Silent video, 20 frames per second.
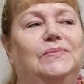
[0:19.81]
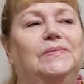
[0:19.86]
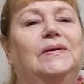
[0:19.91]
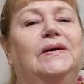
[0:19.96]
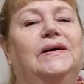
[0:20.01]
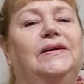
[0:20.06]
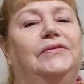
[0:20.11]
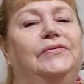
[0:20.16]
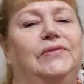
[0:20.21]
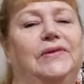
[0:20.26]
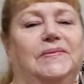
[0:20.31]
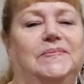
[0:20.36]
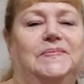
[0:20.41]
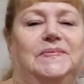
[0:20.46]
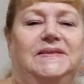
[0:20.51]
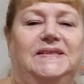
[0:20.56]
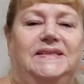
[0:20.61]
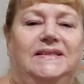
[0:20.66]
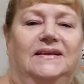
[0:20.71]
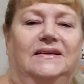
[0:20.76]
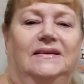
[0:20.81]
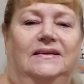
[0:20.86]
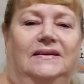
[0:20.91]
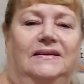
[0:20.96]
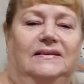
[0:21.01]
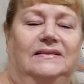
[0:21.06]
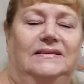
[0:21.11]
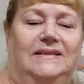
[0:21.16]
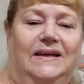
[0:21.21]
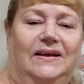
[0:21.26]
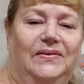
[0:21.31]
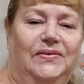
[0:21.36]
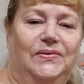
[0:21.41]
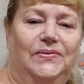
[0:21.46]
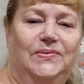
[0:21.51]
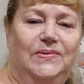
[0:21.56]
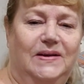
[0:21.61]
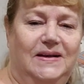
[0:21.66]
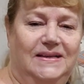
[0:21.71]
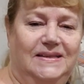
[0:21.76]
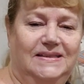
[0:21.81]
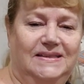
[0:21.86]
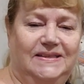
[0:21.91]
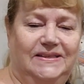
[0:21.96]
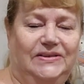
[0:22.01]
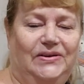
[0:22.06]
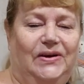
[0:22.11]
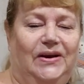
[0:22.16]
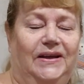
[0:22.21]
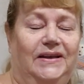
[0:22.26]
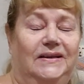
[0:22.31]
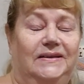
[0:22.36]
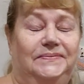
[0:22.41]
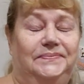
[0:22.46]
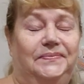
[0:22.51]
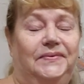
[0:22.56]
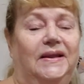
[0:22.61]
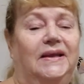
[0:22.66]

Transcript: my ribs down the right side.